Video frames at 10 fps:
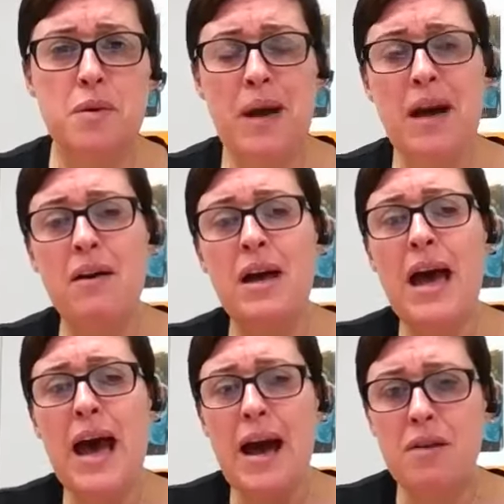about
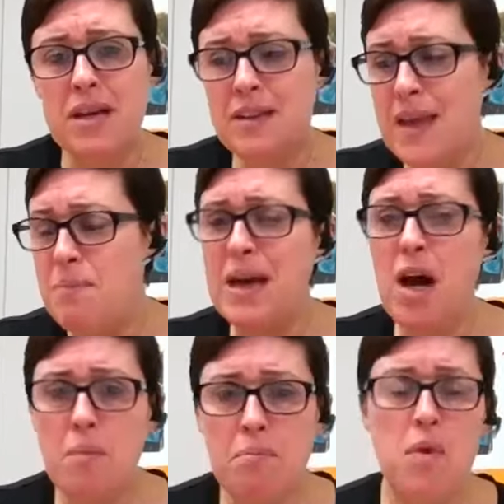how can they
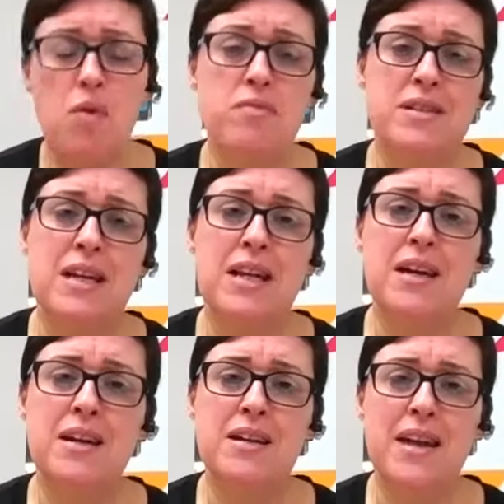become more
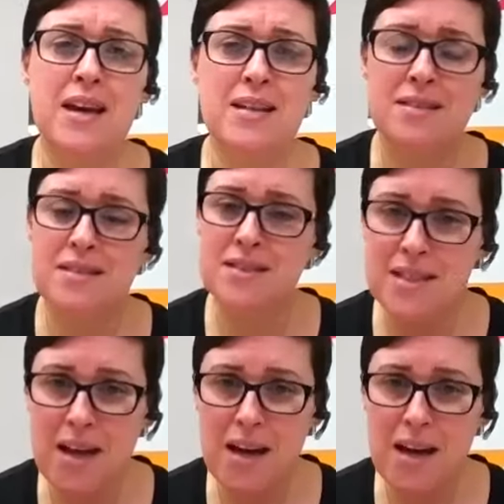resilient and